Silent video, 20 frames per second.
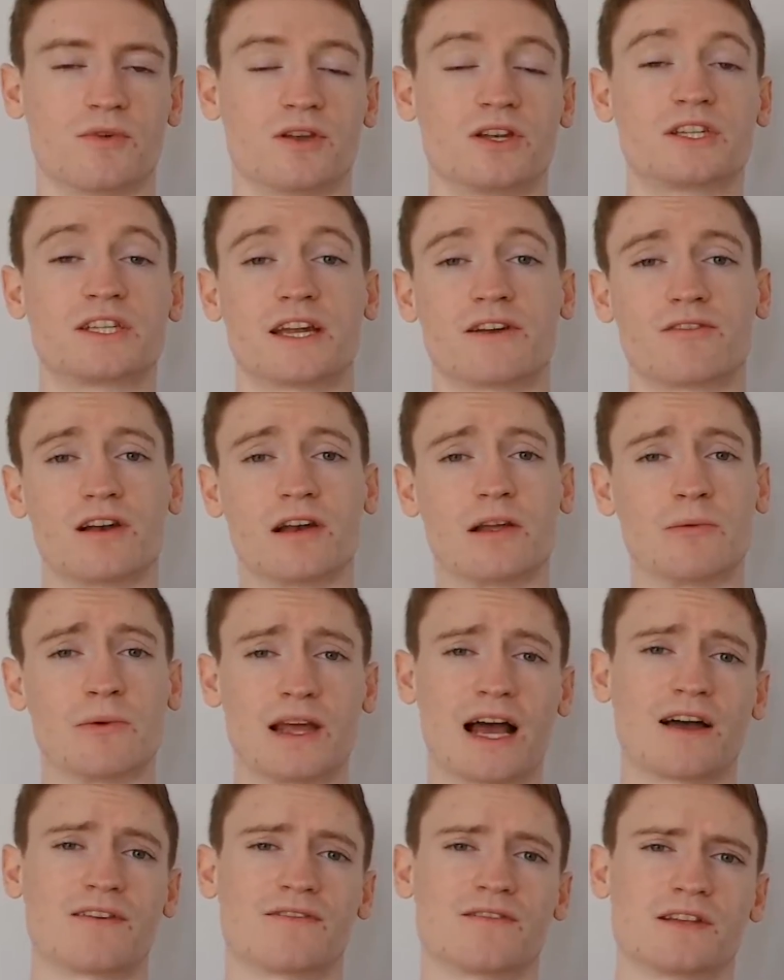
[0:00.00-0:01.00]
But generally we
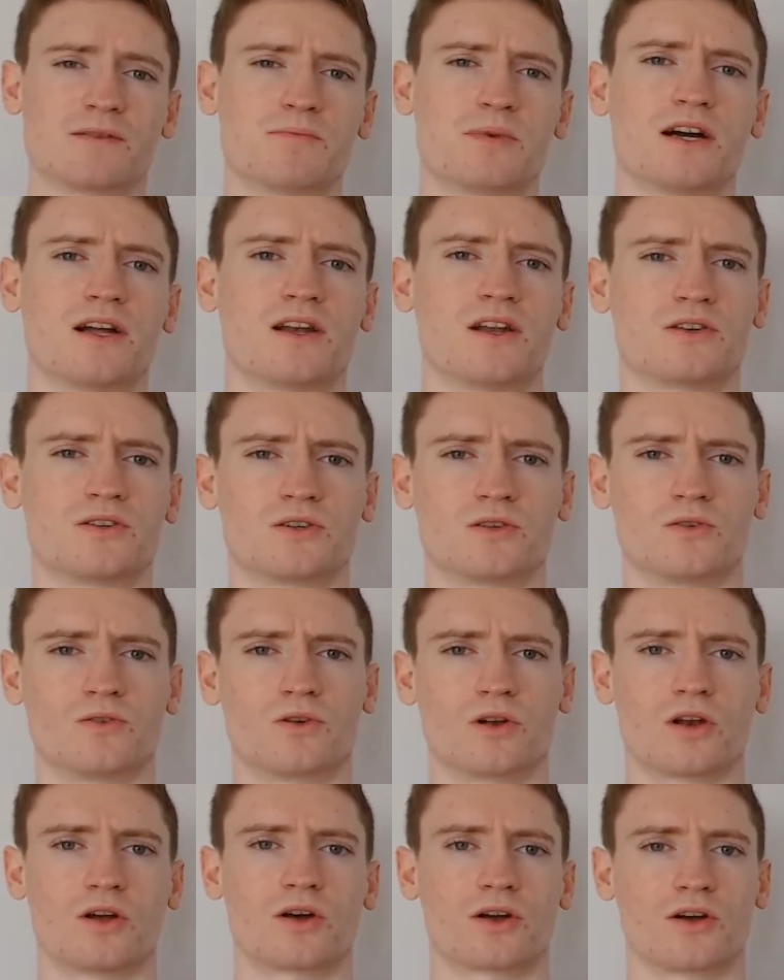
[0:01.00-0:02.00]
have this biological
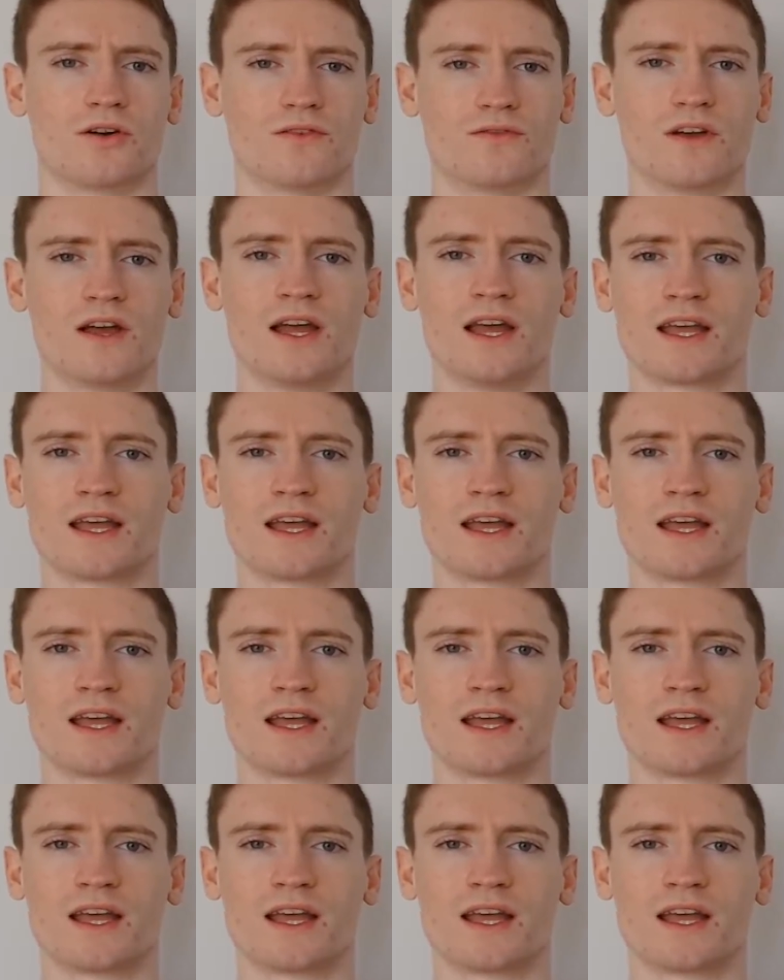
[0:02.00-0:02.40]
clock of